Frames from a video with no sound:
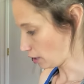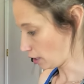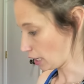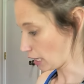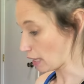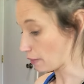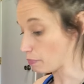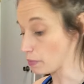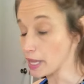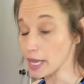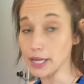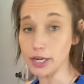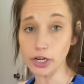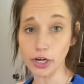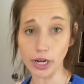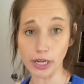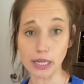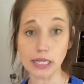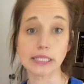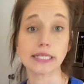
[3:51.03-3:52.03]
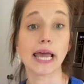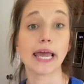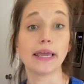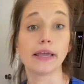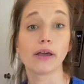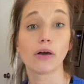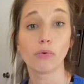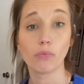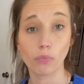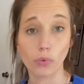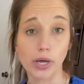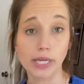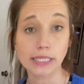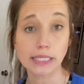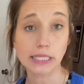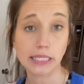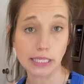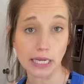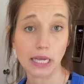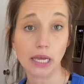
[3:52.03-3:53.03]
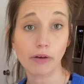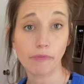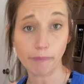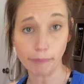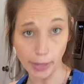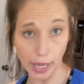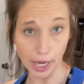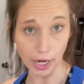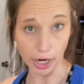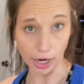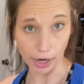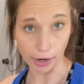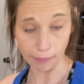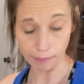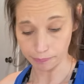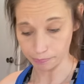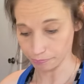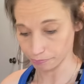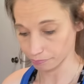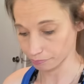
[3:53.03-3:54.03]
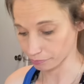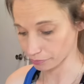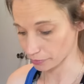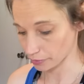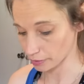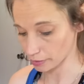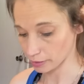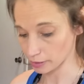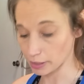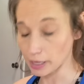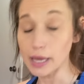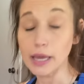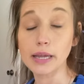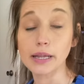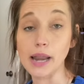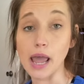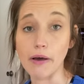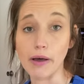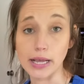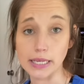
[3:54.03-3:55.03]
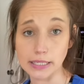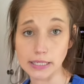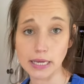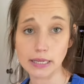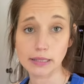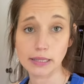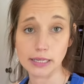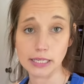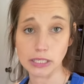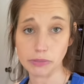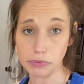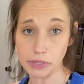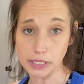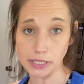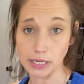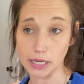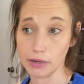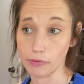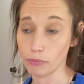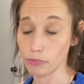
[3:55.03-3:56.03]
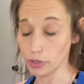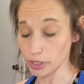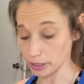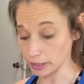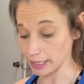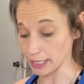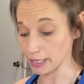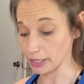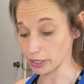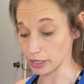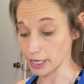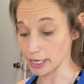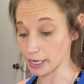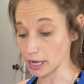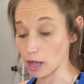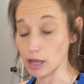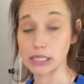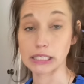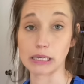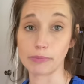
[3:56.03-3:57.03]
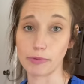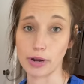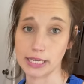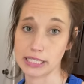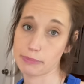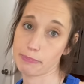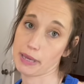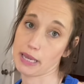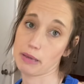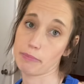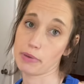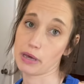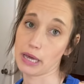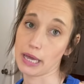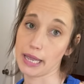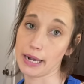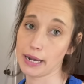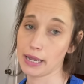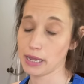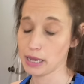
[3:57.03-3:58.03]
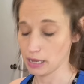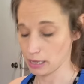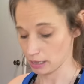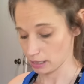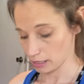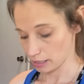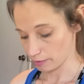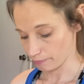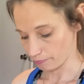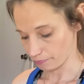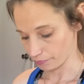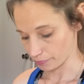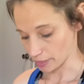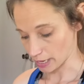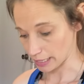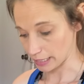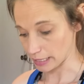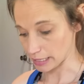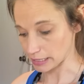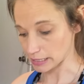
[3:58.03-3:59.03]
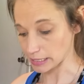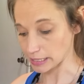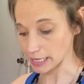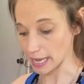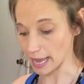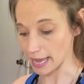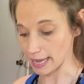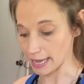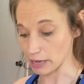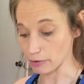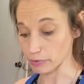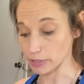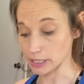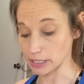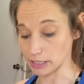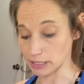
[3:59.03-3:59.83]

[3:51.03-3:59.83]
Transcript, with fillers: And then you're gonna take one stick of butter. Now I said this was a really good, awesome recipe, but I didn't say it was